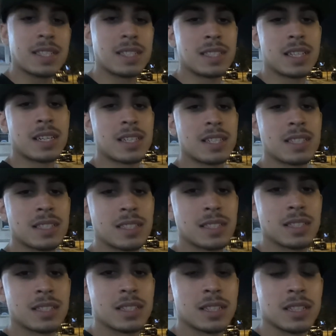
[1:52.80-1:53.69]

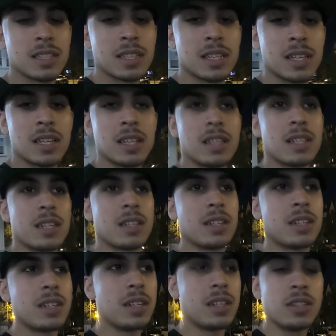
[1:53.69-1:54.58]
seconds,
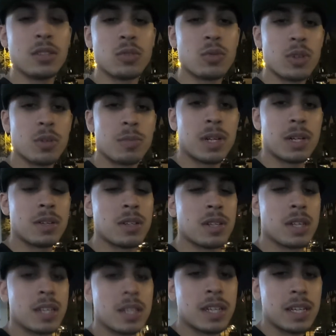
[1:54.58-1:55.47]
the quarter mile,
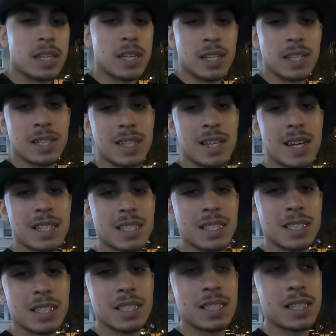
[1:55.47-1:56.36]
and I
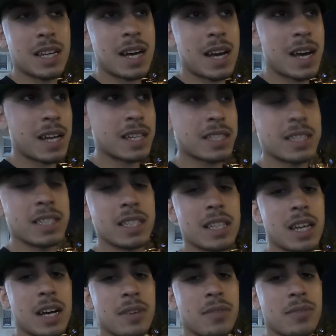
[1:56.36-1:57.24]
actually
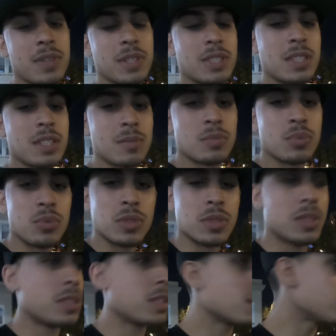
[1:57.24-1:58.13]
got
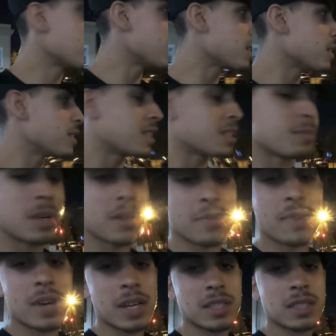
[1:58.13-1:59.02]
15.6 seconds. That's my
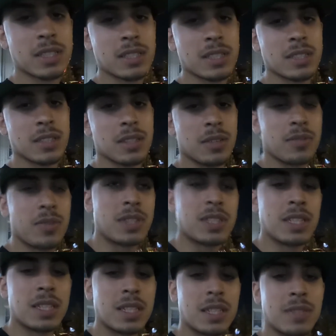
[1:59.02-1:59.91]
fastest.
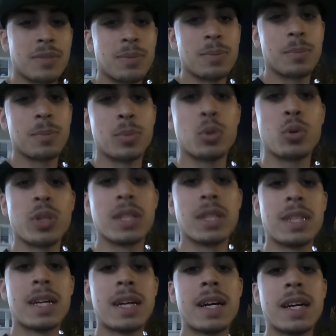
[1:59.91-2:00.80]

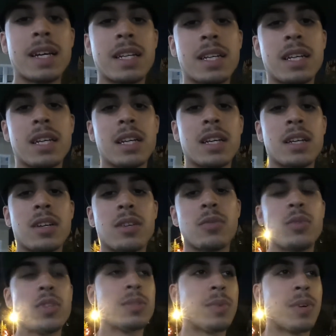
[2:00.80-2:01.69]
15.9
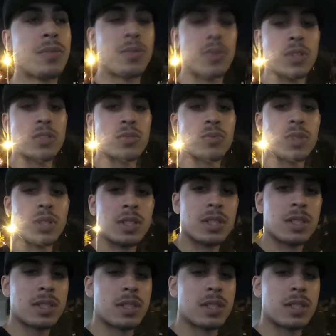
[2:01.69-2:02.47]
was my first run.